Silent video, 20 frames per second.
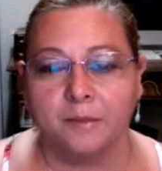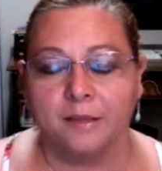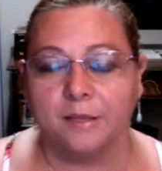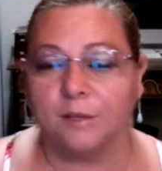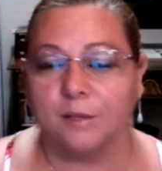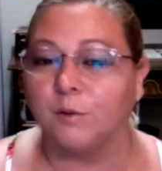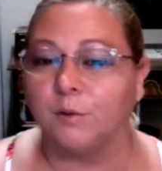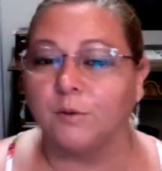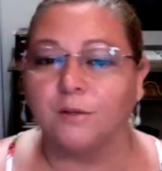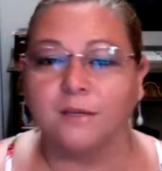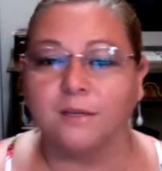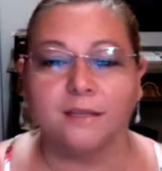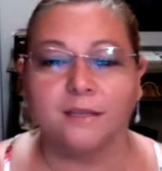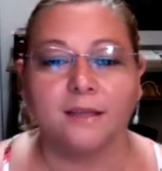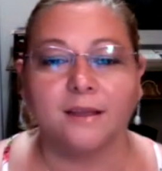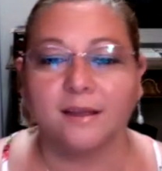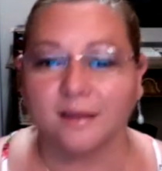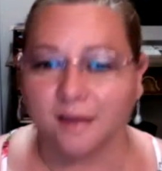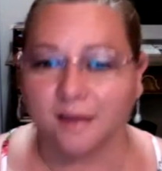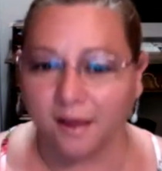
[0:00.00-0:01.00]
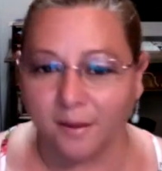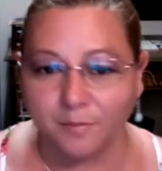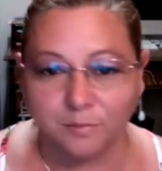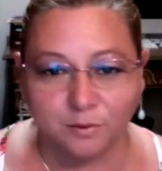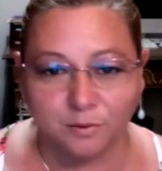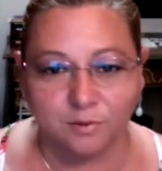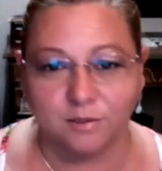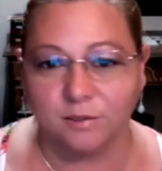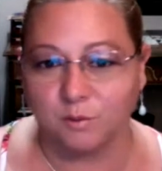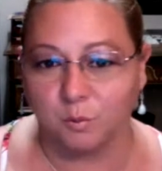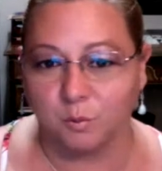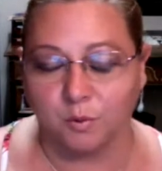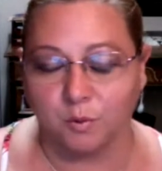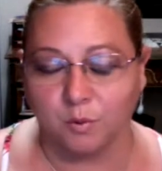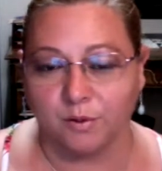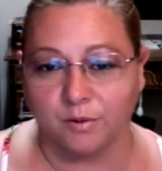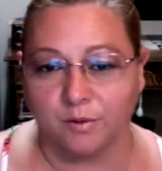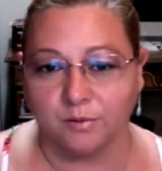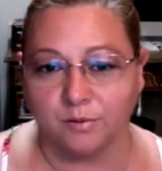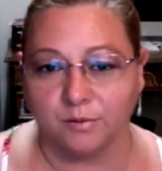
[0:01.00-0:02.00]
You didn't come to this
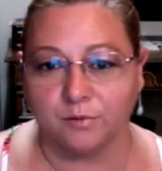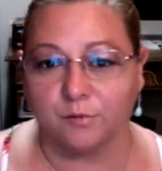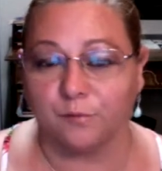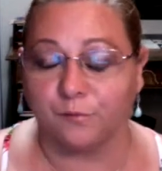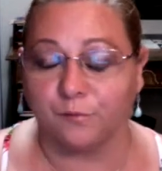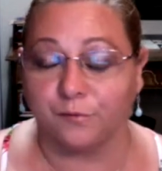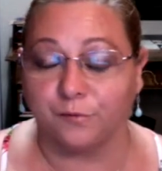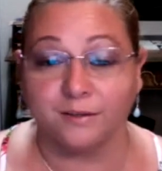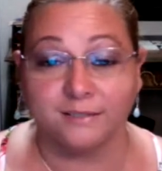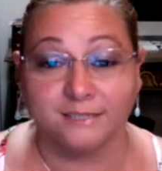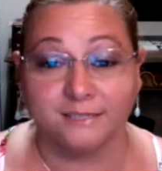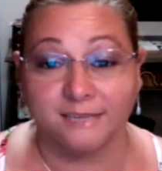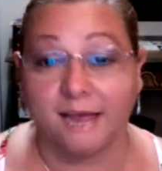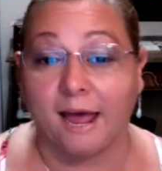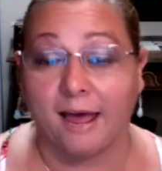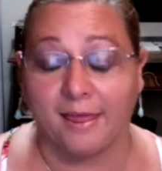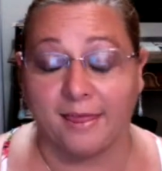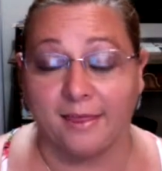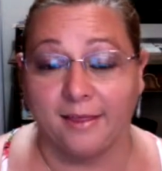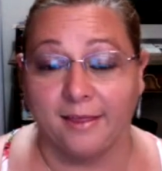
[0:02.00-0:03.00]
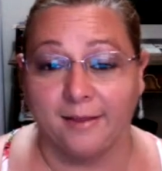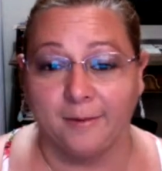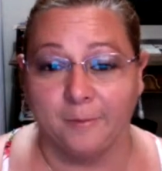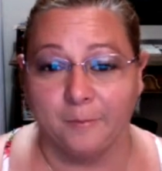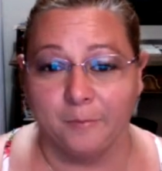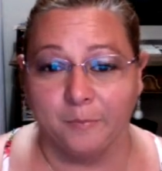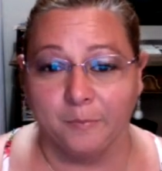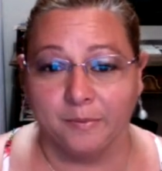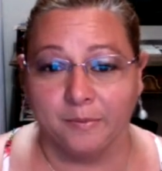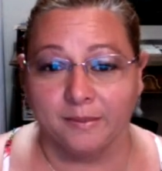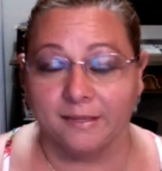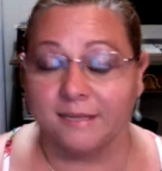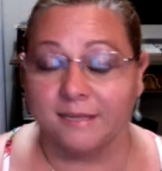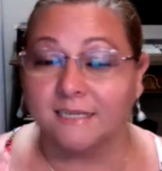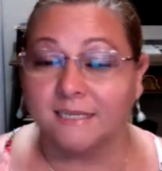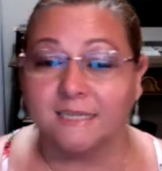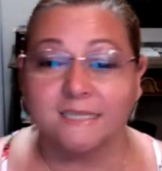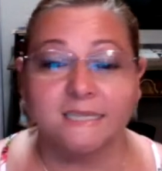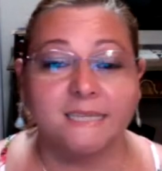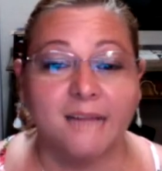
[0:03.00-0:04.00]
world to feel sad. This
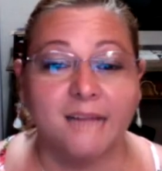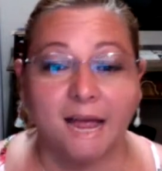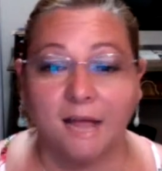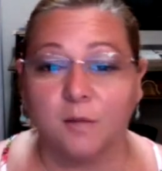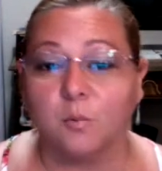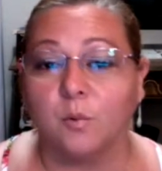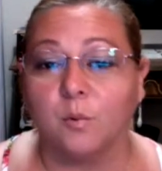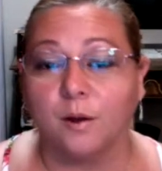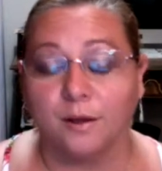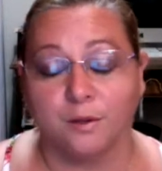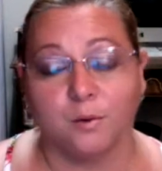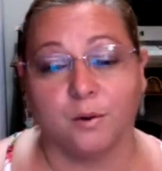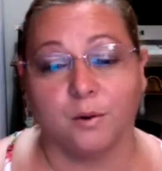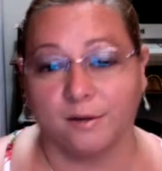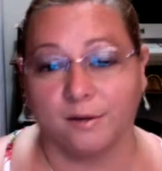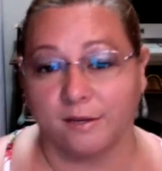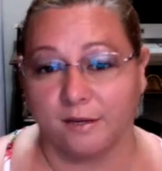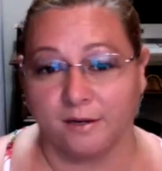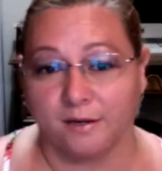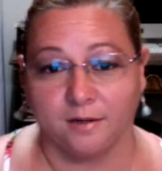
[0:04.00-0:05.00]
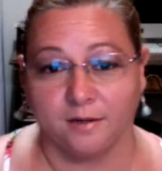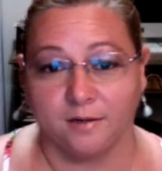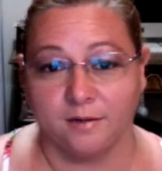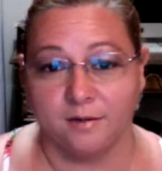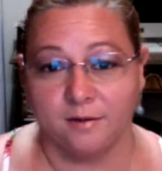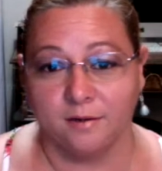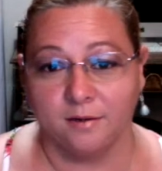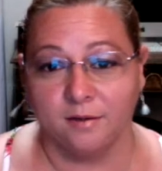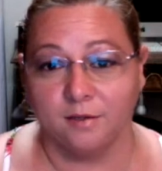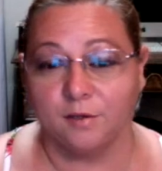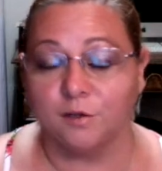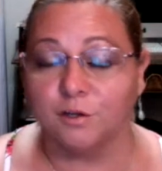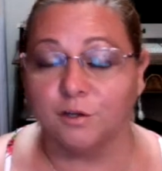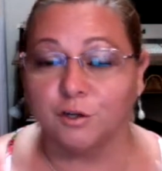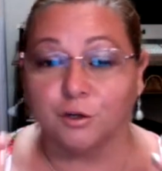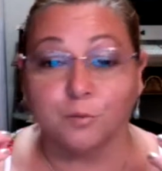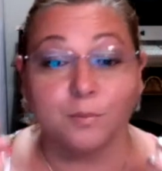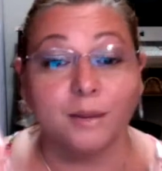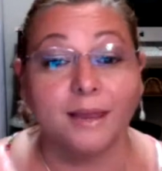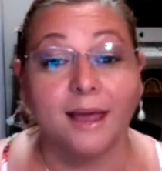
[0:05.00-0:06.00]
is not why you are here. You
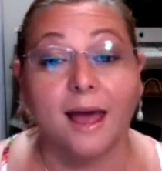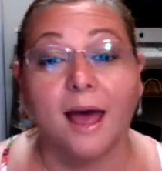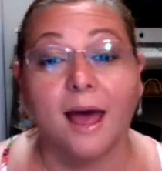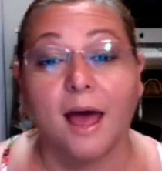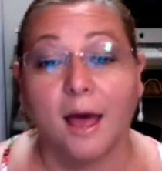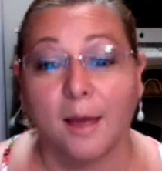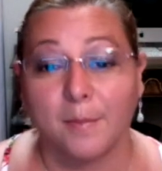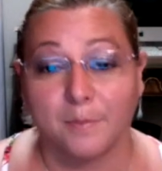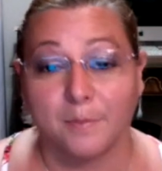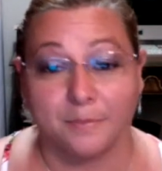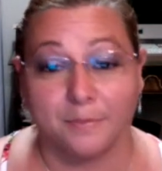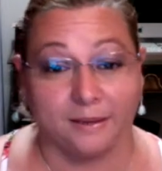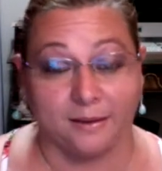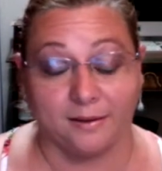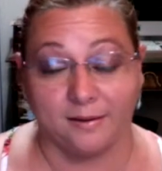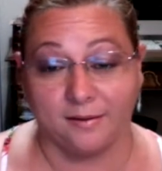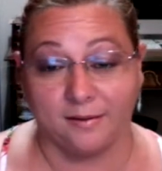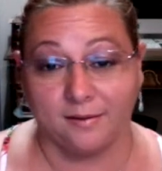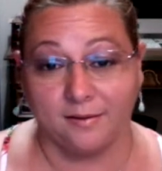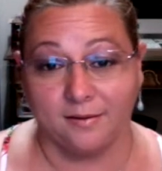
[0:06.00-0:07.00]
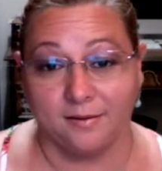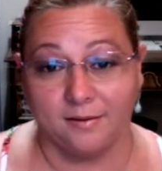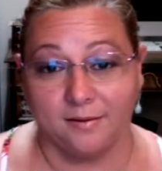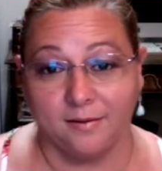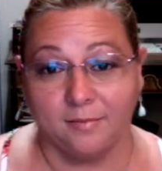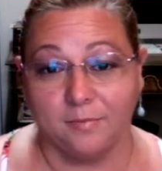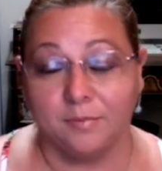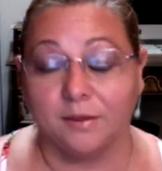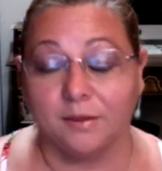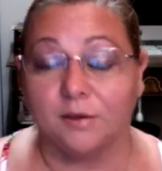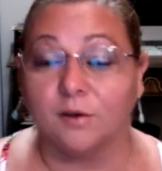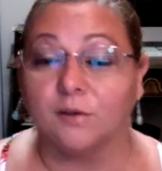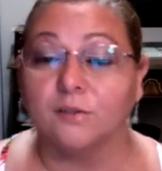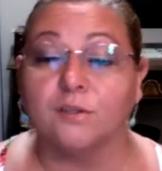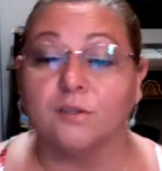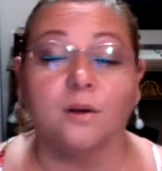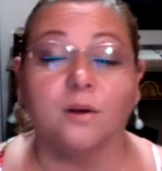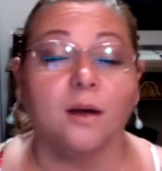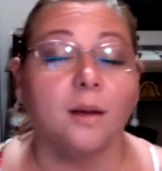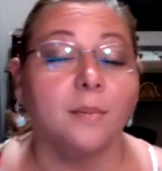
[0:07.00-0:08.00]
should be happy because
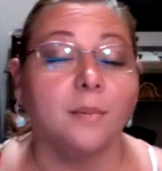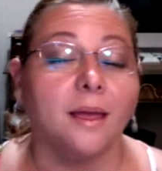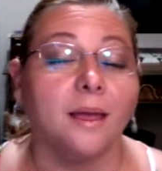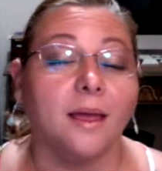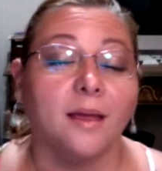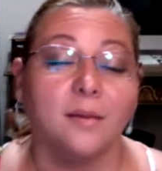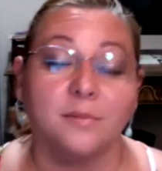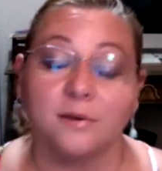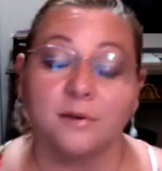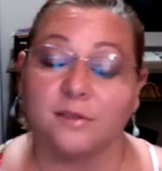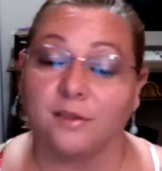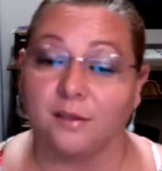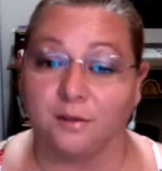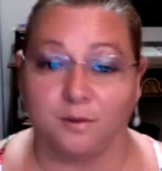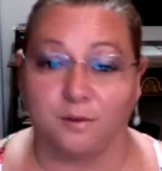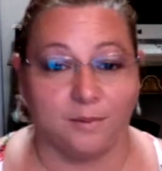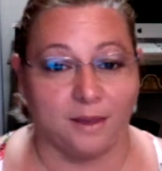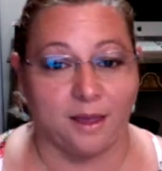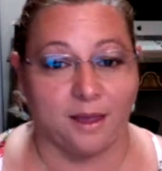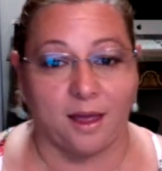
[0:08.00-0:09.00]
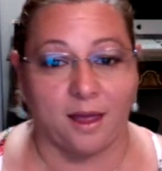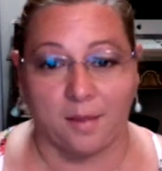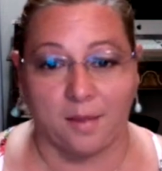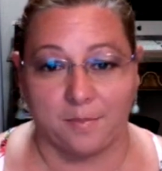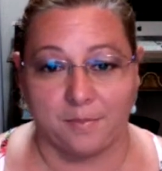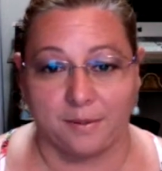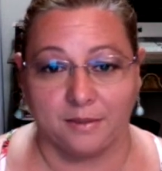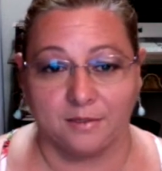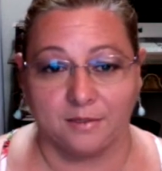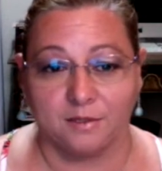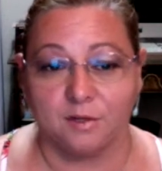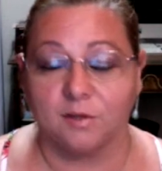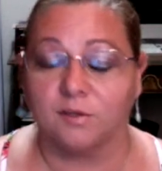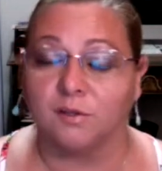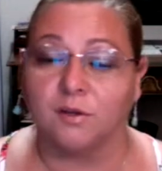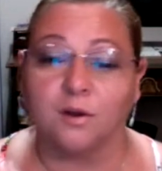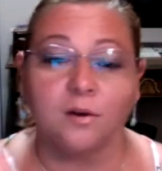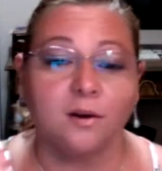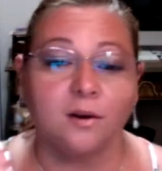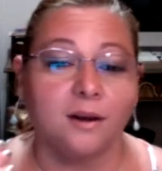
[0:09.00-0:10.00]
you have everything to be happy. So
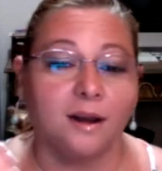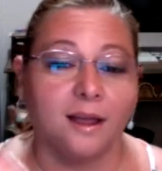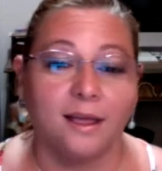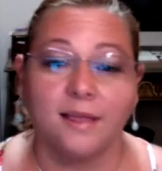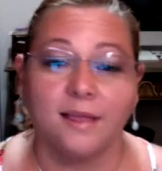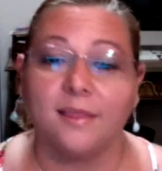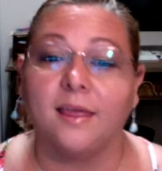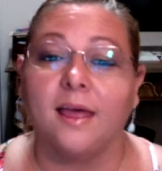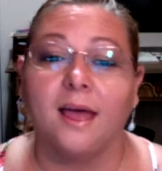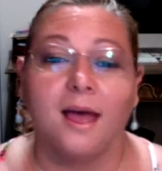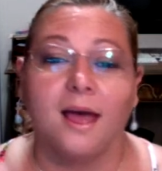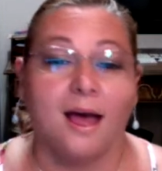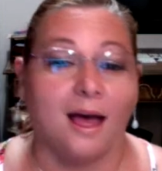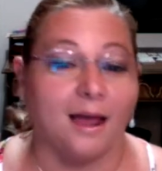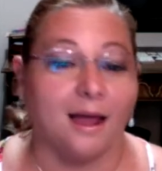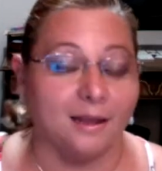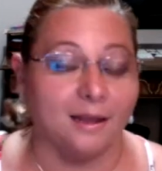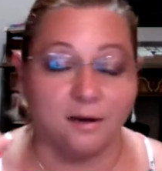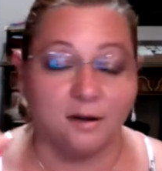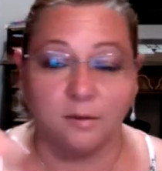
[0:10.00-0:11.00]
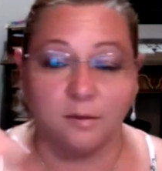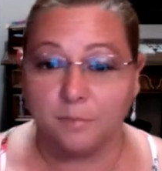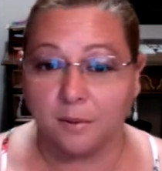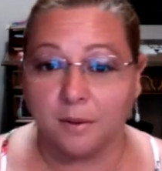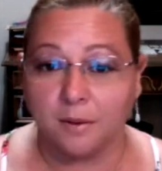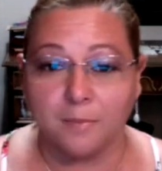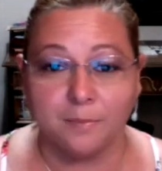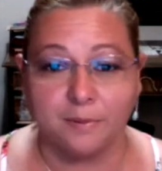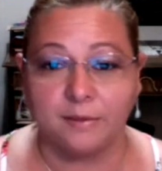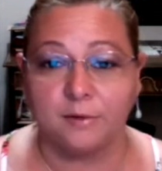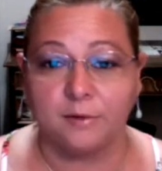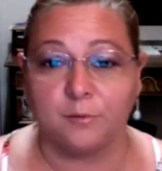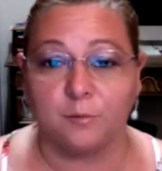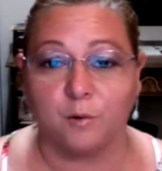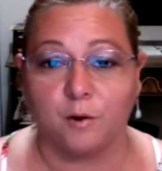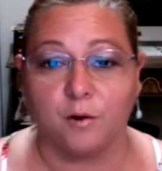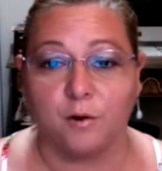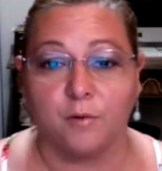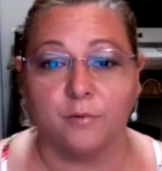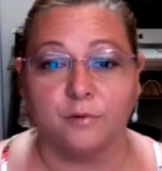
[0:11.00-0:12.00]
don't let a little bump in the
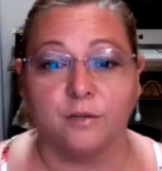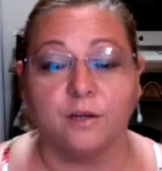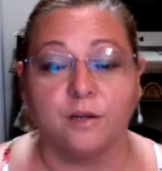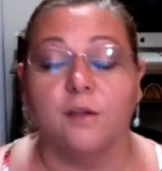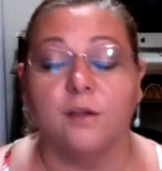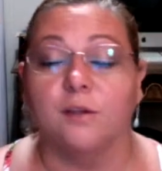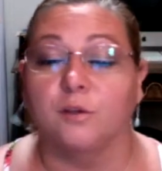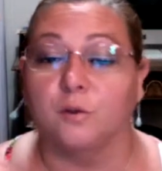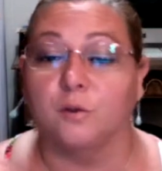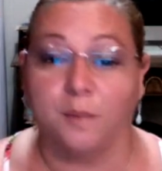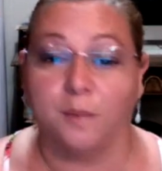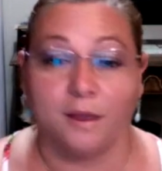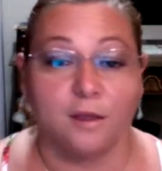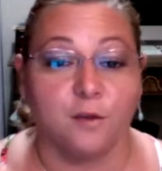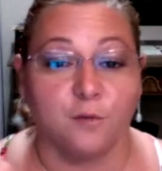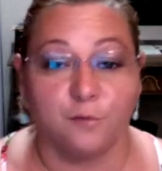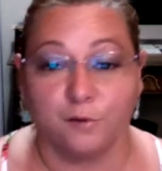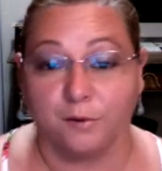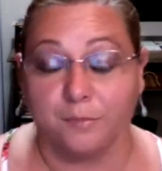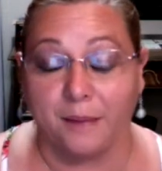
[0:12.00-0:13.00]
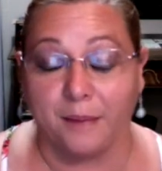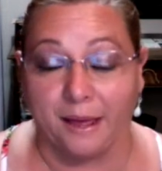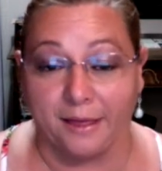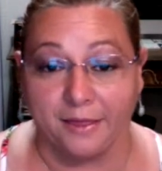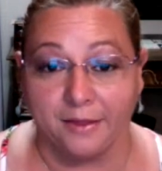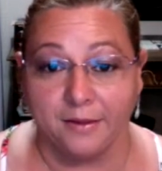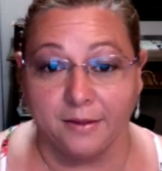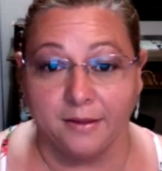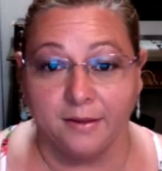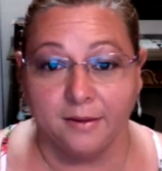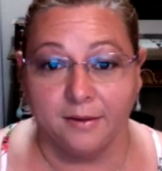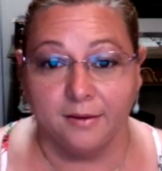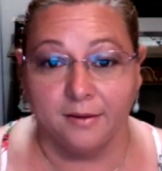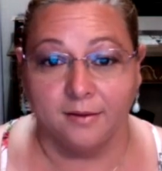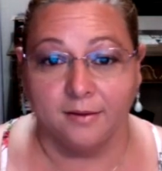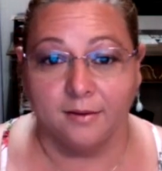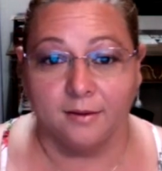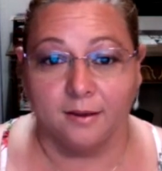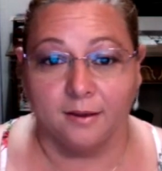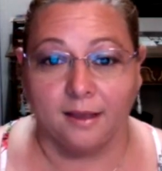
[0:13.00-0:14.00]
road to make you feel bad.
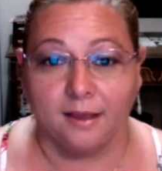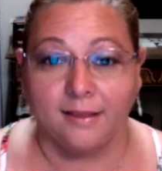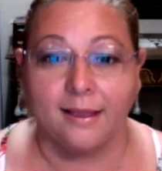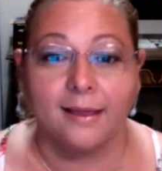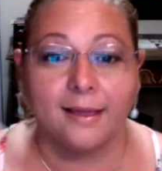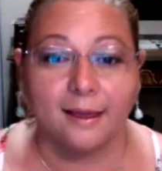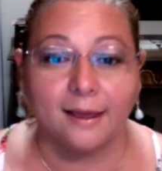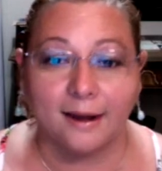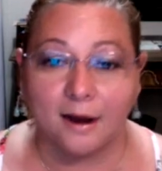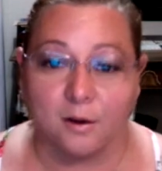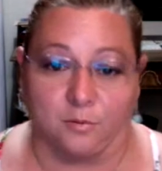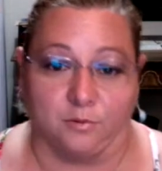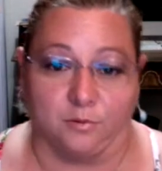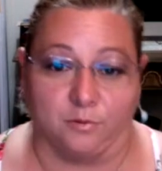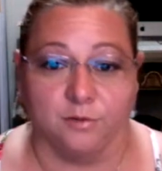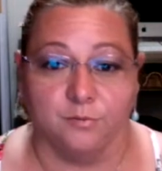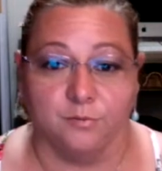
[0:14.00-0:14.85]
And I get out.